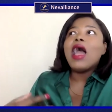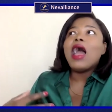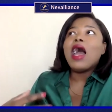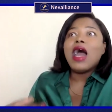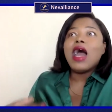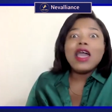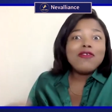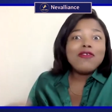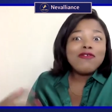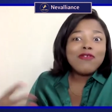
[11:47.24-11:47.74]

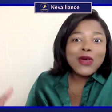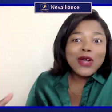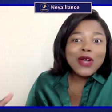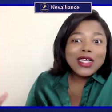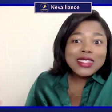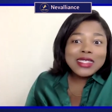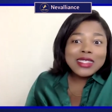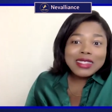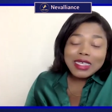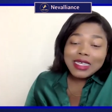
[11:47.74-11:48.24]
I
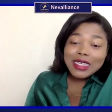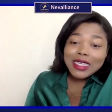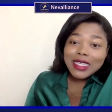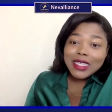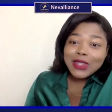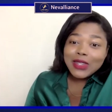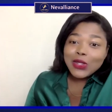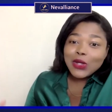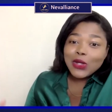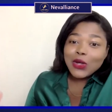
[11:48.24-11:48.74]

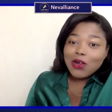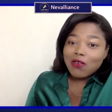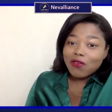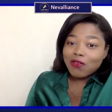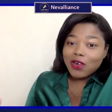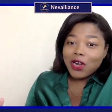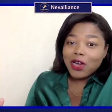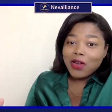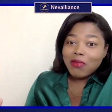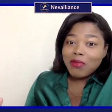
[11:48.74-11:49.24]
foresee the
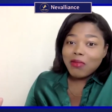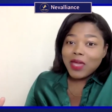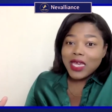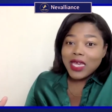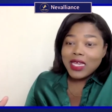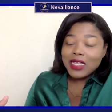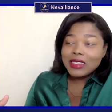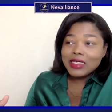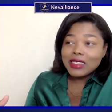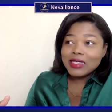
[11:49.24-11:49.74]

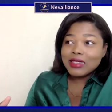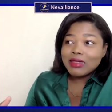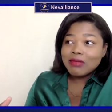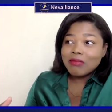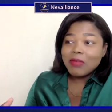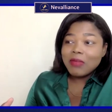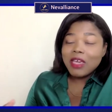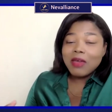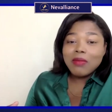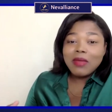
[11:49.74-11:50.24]
government,
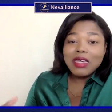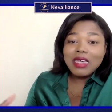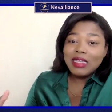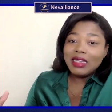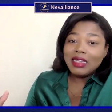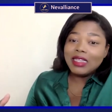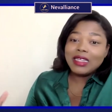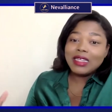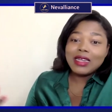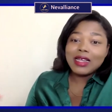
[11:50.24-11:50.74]
maybe
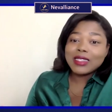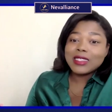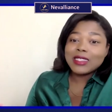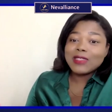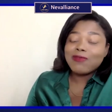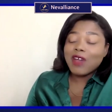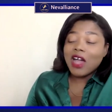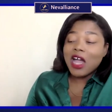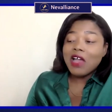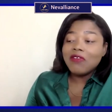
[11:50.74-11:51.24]
in the
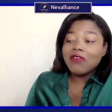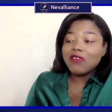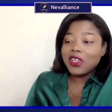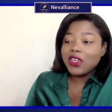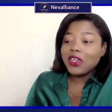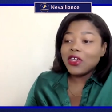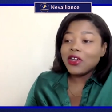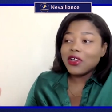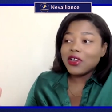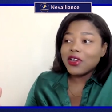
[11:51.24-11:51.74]
next 5
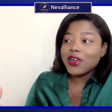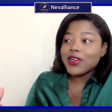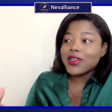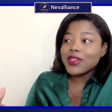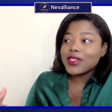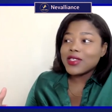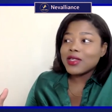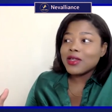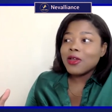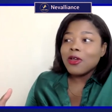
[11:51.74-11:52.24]

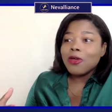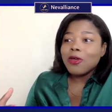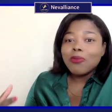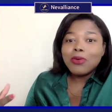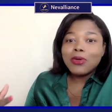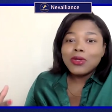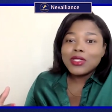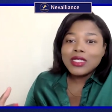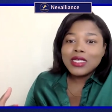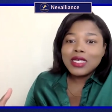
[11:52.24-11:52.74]
years,
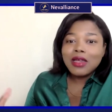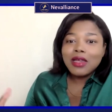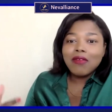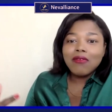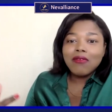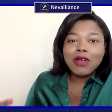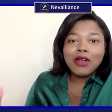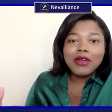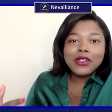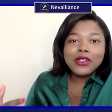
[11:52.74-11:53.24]

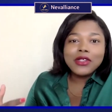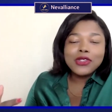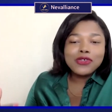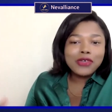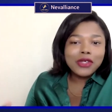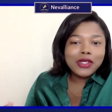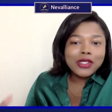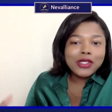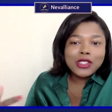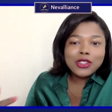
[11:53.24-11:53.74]
putting very
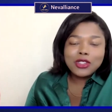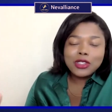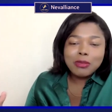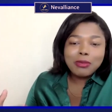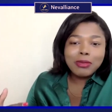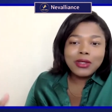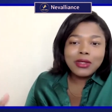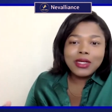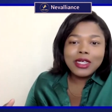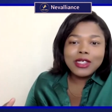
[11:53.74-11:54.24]
strict
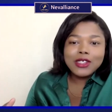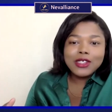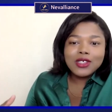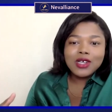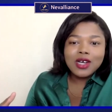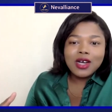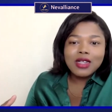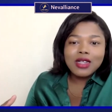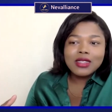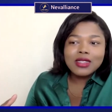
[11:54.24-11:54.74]

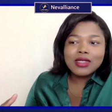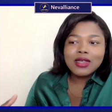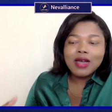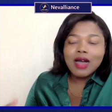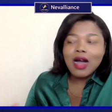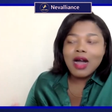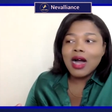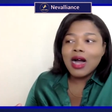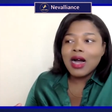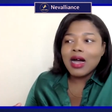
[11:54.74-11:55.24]
stipulations
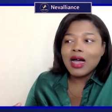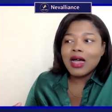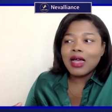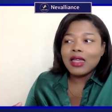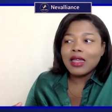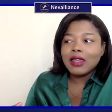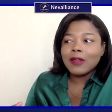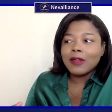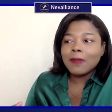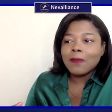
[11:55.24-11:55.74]

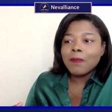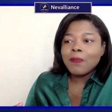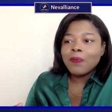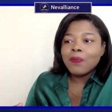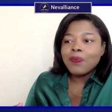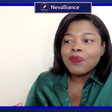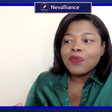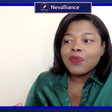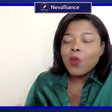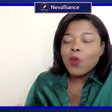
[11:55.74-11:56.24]
on
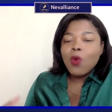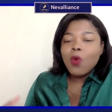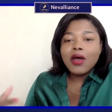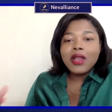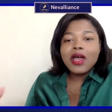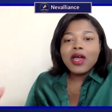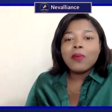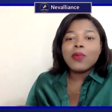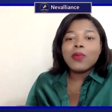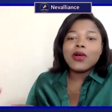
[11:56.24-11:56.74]

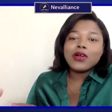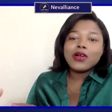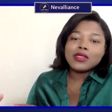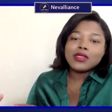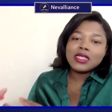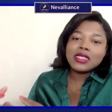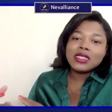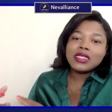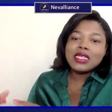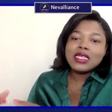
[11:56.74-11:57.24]
what a
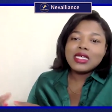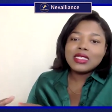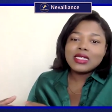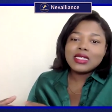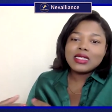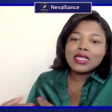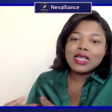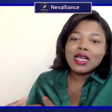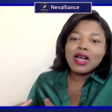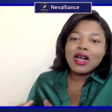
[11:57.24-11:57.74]
person
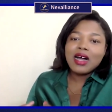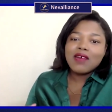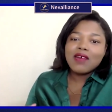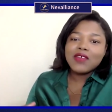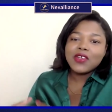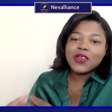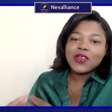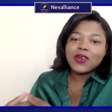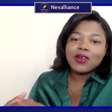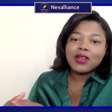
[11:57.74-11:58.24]
needs to have
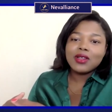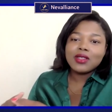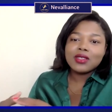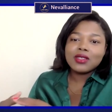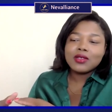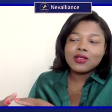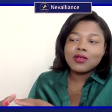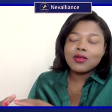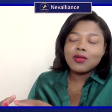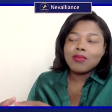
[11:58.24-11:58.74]
in order
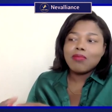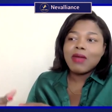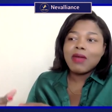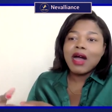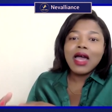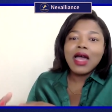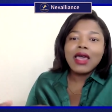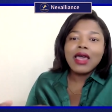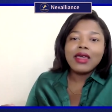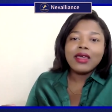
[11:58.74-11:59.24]
to
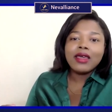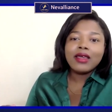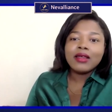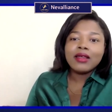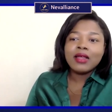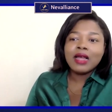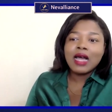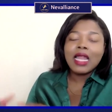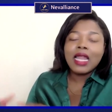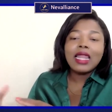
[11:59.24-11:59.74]

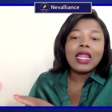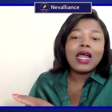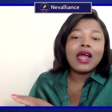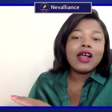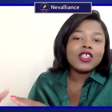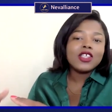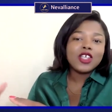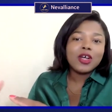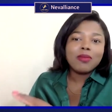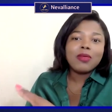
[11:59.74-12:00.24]
buy a
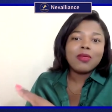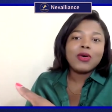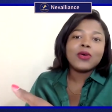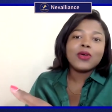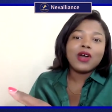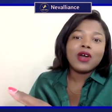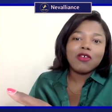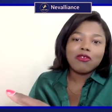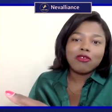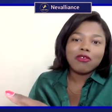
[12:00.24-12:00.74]
large
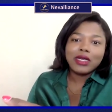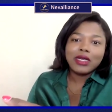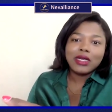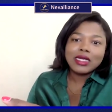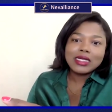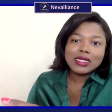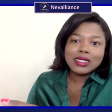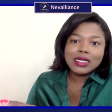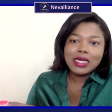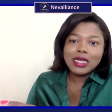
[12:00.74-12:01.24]
amount of real
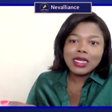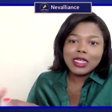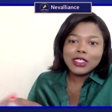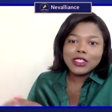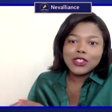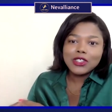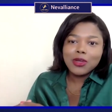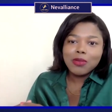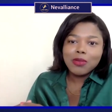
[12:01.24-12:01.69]
estate in